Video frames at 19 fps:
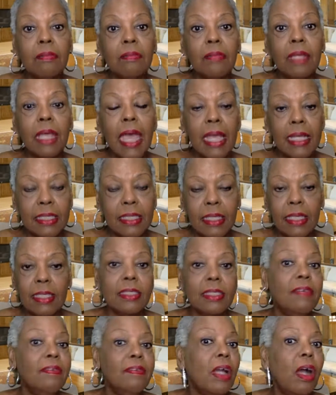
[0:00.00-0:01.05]
access,
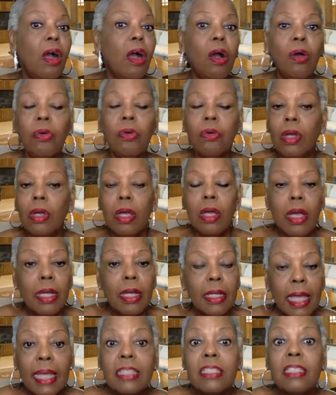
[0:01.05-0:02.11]
giving all
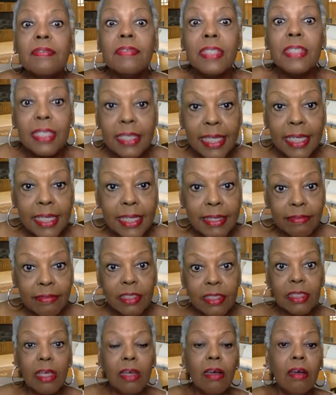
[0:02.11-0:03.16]
kinds of
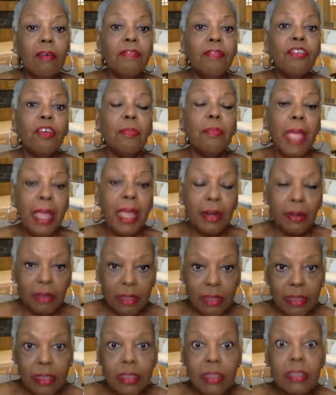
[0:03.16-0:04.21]
incentives for
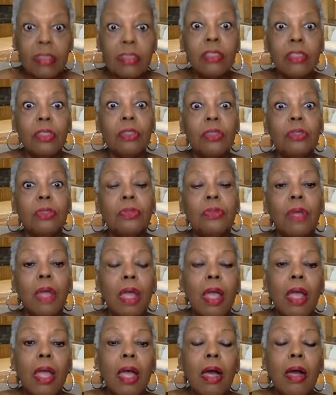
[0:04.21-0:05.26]
parents to
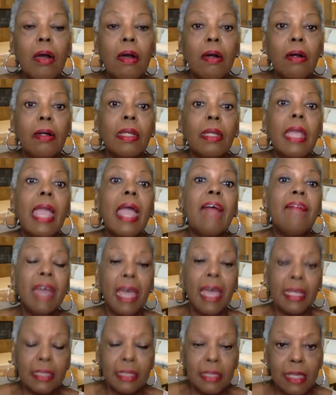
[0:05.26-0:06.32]
have
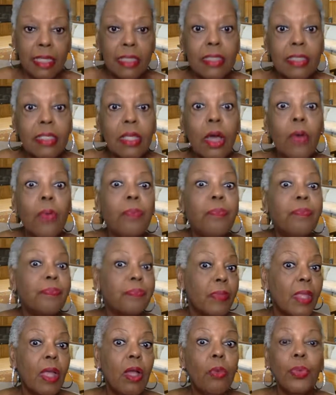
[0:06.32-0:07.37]
access. So
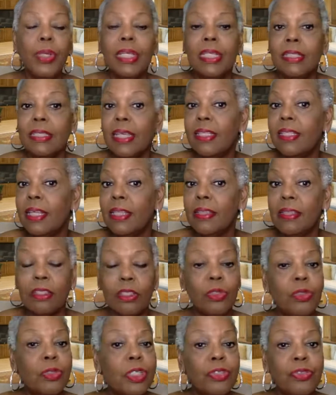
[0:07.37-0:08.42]
we can say that the
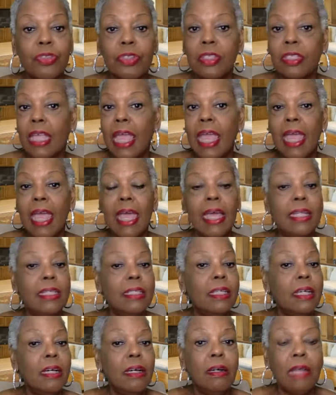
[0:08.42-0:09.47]
school districts and
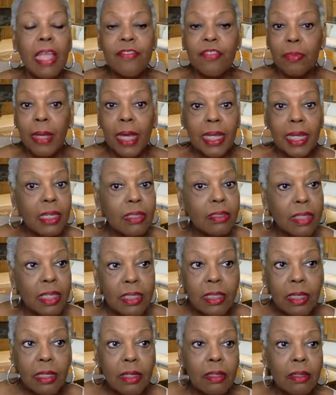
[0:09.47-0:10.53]
everybody else has
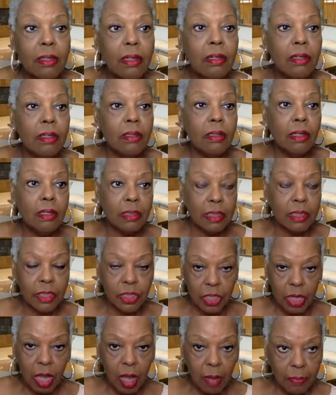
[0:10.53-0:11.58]
done a good
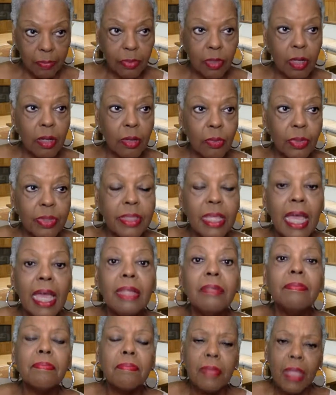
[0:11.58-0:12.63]
job with that.
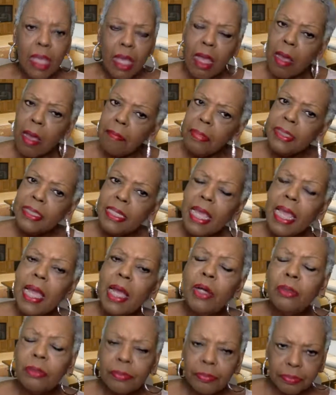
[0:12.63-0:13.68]
But
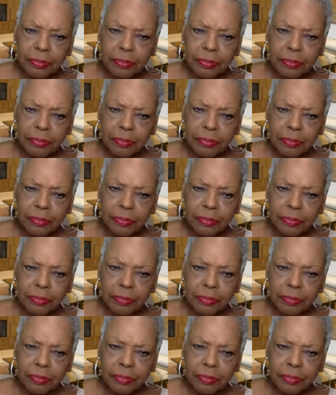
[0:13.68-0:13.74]
now,